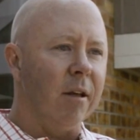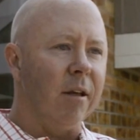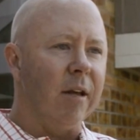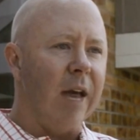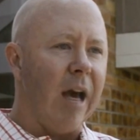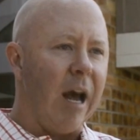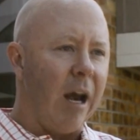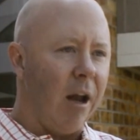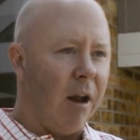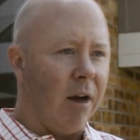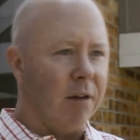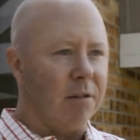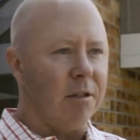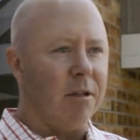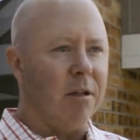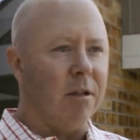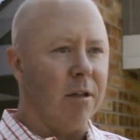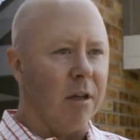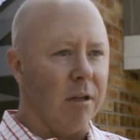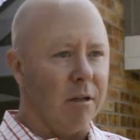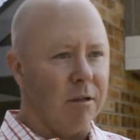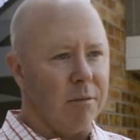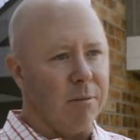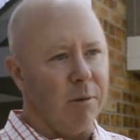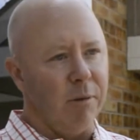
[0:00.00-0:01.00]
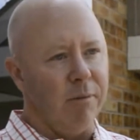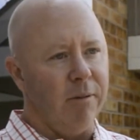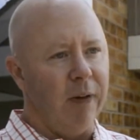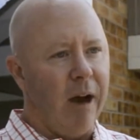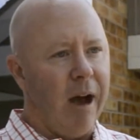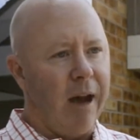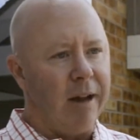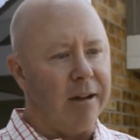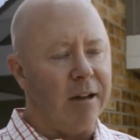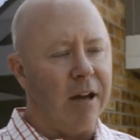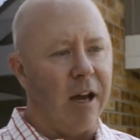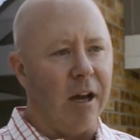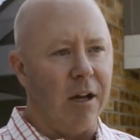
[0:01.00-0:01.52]
catalogs that you guys
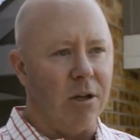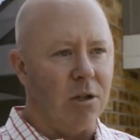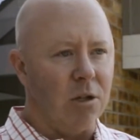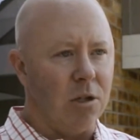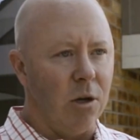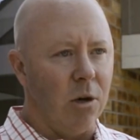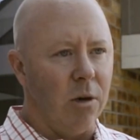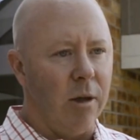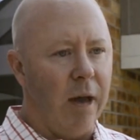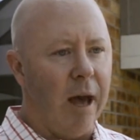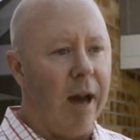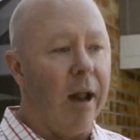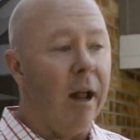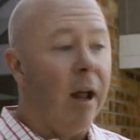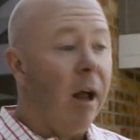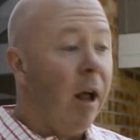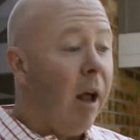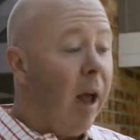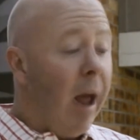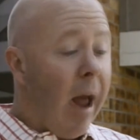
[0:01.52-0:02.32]
provide kind of show that,